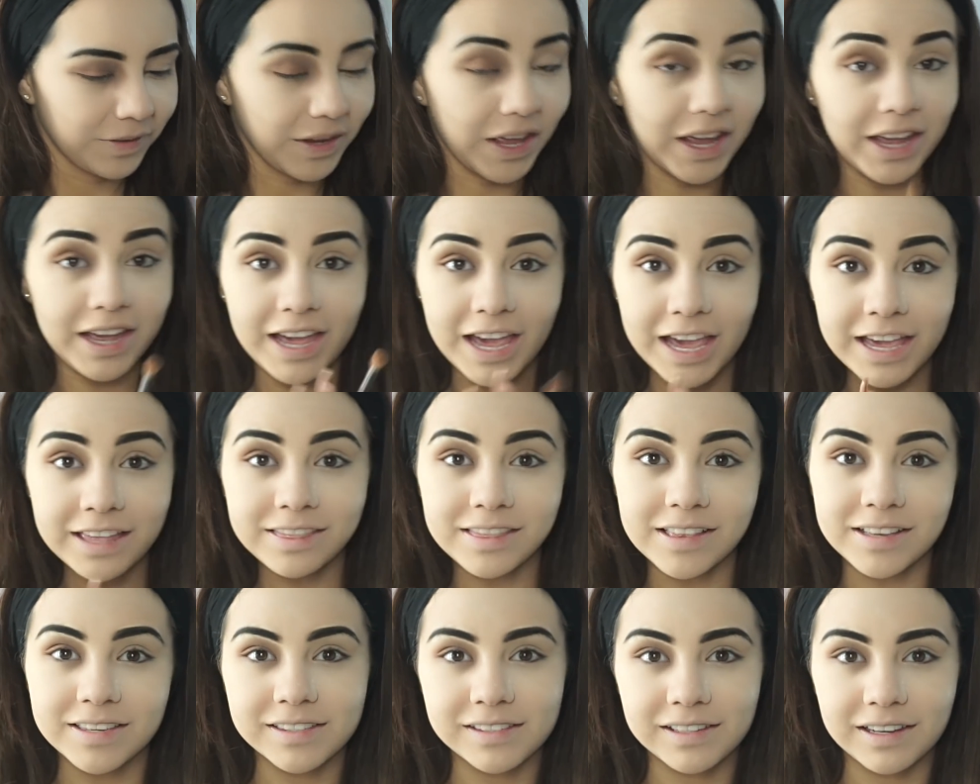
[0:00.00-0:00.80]
I hate
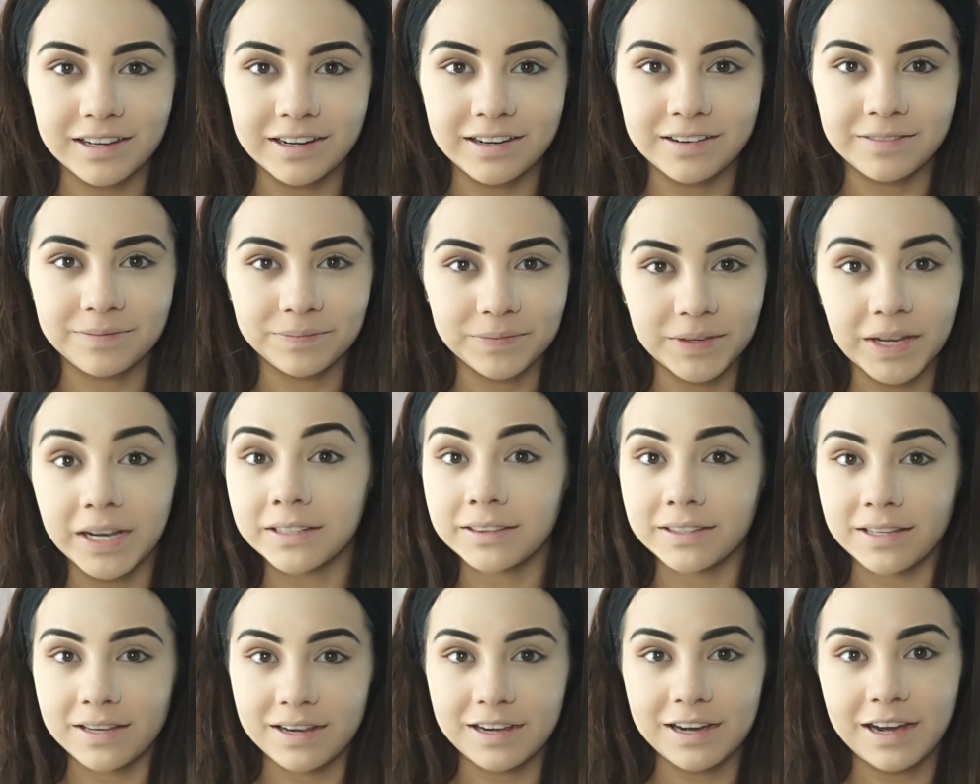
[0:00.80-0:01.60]
the sun. I
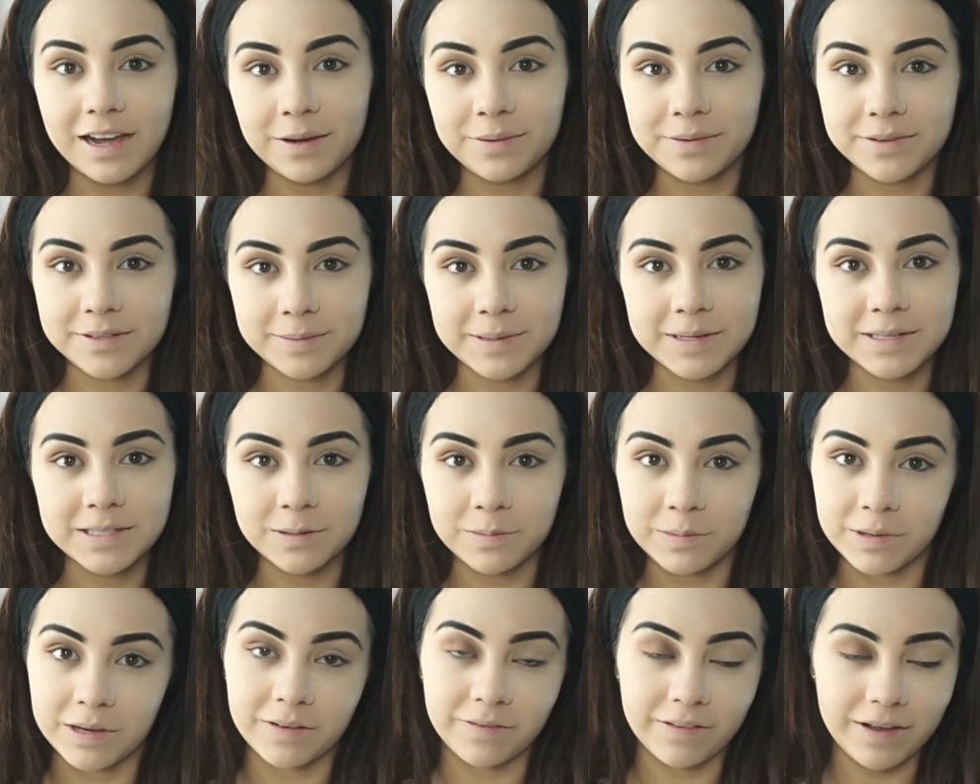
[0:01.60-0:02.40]
think I was meant to
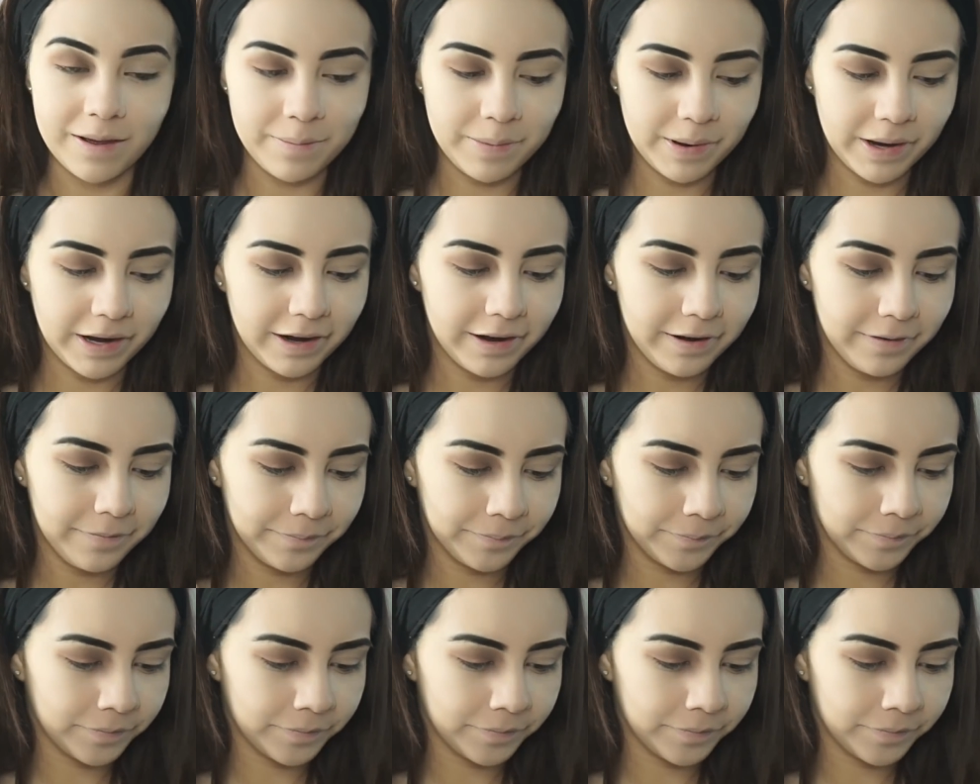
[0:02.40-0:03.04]
be a vampire.